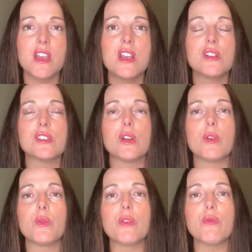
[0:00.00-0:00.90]
So
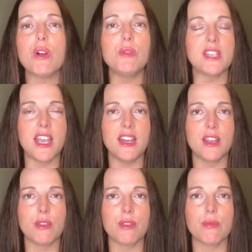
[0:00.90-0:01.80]
when we're rotating
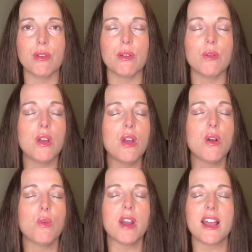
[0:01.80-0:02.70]
through
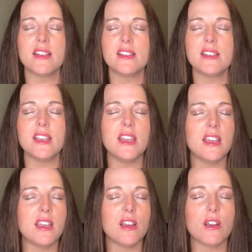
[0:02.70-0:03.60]
what I see,
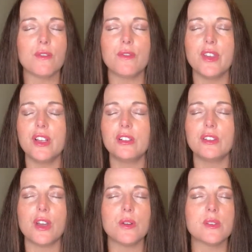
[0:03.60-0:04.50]
hear, feel,
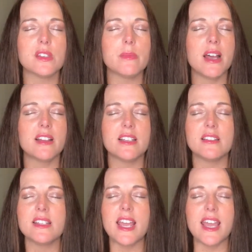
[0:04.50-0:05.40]
know, smell,
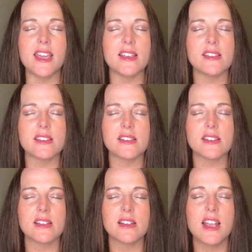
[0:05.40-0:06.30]
and taste,
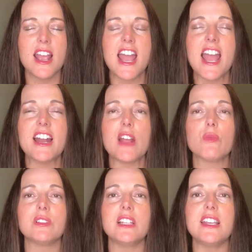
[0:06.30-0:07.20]
and I
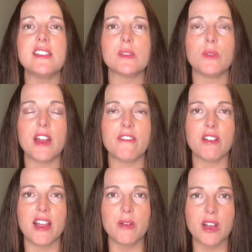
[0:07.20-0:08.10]
release
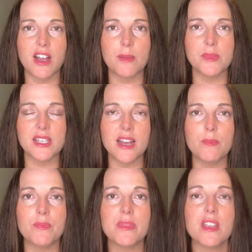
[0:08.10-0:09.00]
whatever comes up
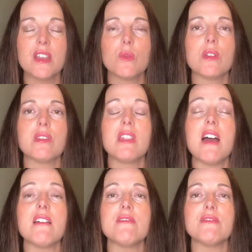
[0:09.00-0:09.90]
with
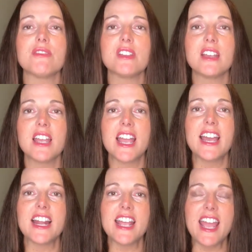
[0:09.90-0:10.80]
love,
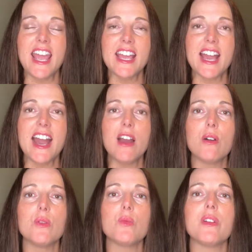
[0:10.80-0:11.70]
and I hang
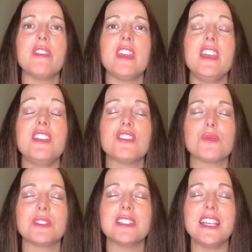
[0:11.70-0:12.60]
out with each
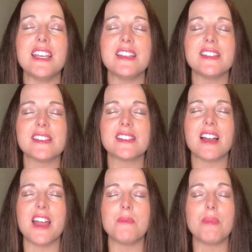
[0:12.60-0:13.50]
release,
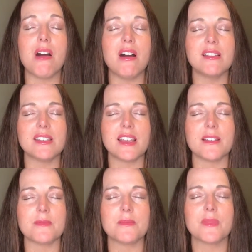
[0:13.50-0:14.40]
I'm pausing,
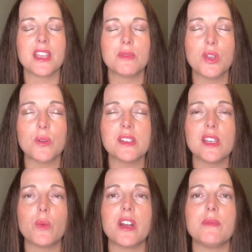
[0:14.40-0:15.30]
noticing
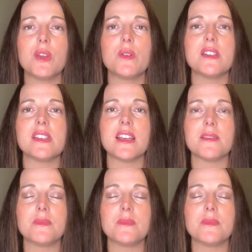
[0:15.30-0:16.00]
what I'm noticing.